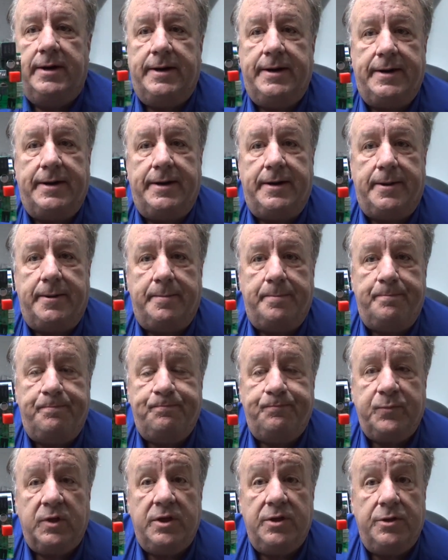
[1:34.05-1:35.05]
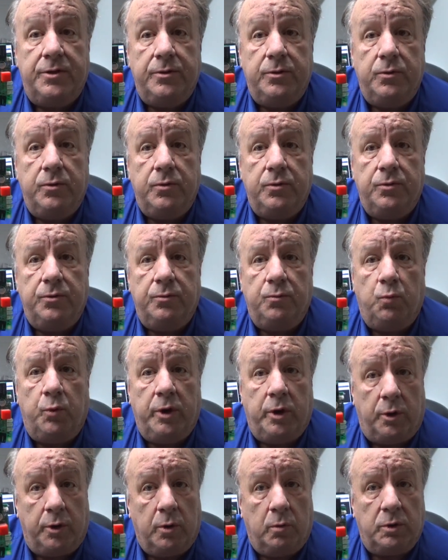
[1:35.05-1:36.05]
We
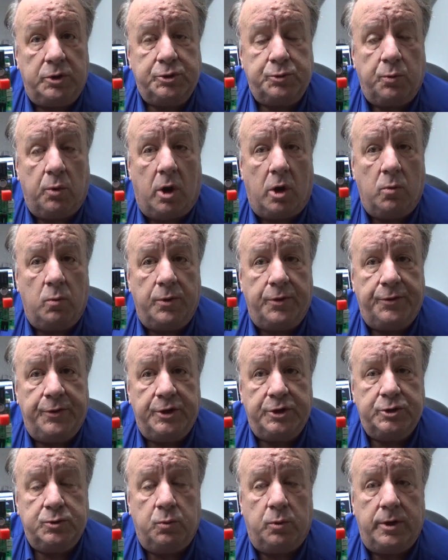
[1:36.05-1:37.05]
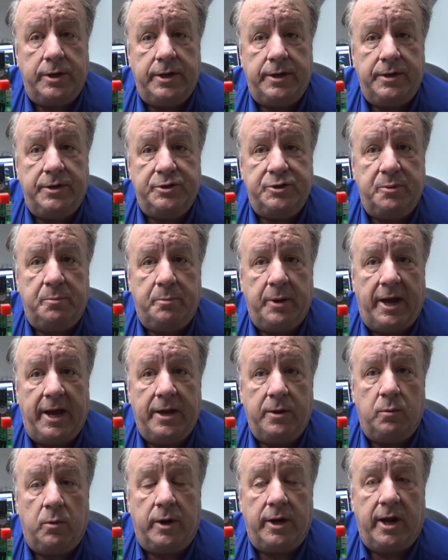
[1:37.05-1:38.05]
don't know what's wrong with this one. It is a
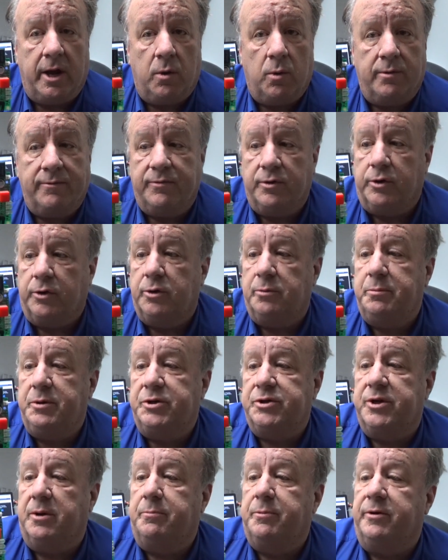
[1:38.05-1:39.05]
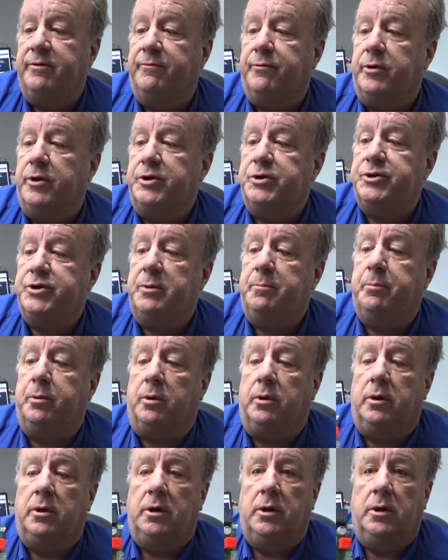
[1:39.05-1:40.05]
bad one. However, it could be something very simple.